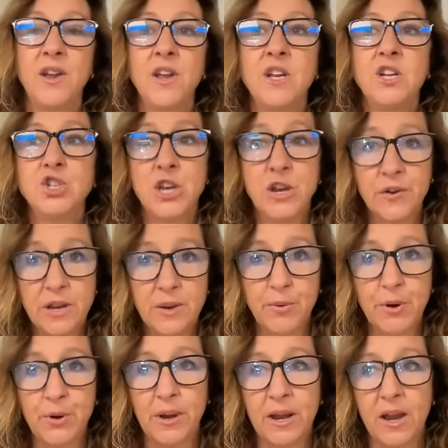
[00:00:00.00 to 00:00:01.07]
charity
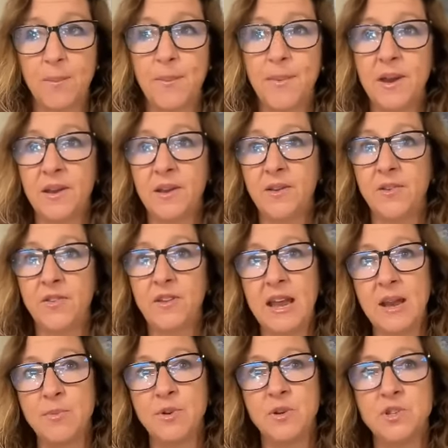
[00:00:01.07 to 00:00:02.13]
program is
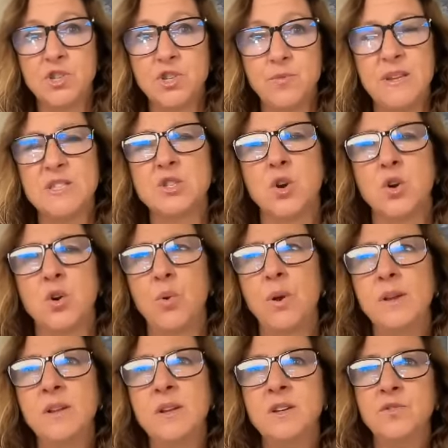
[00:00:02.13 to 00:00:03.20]
able to be so
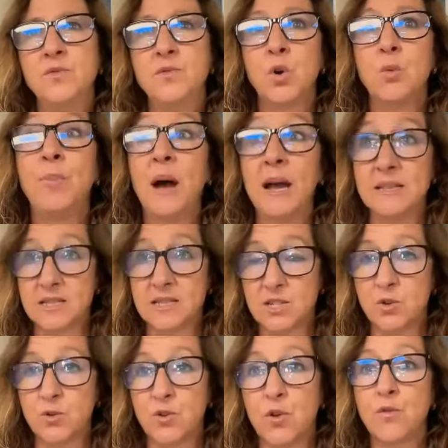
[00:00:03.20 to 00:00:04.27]
robust.
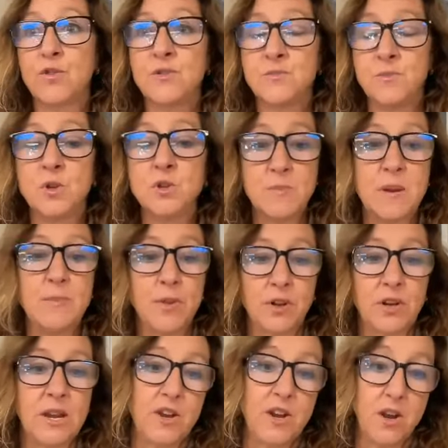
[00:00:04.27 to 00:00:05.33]
So those people are
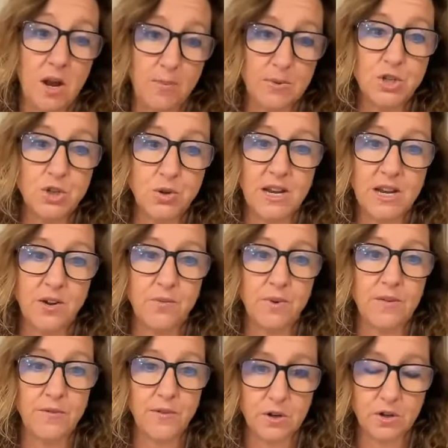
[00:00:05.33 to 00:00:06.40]
given an opportunity to
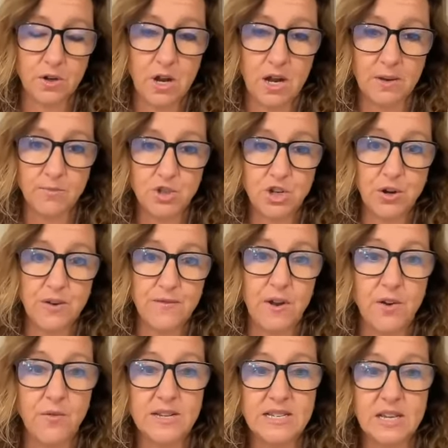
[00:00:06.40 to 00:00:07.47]
run for charity
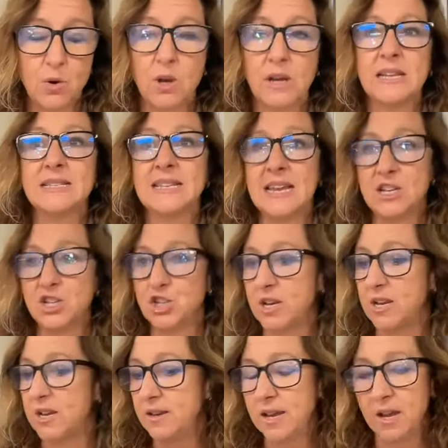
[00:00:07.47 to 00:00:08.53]
fundraising organization,
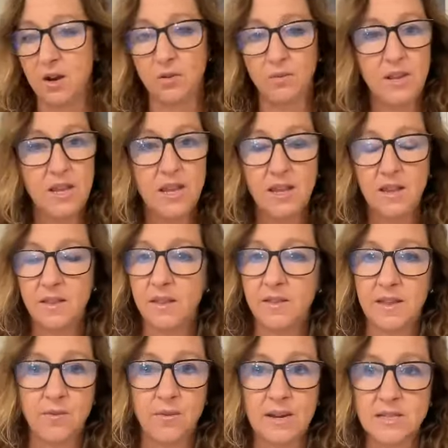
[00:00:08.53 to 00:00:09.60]
and
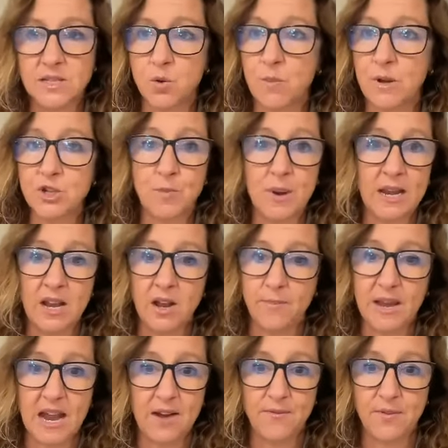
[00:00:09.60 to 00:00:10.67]
they raise so much money on
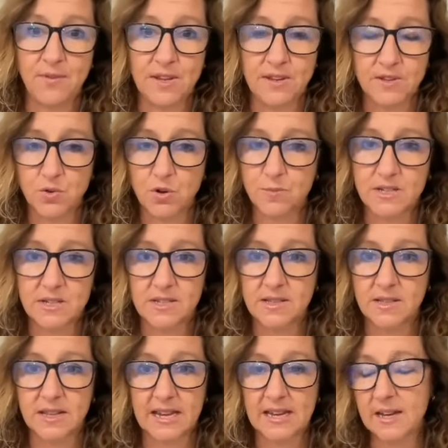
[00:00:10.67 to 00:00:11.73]
behalf of these groups. It's
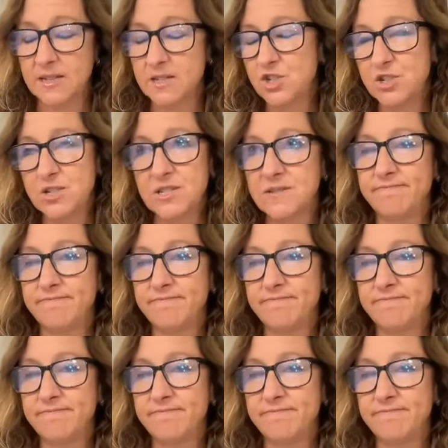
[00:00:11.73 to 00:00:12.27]
like it's just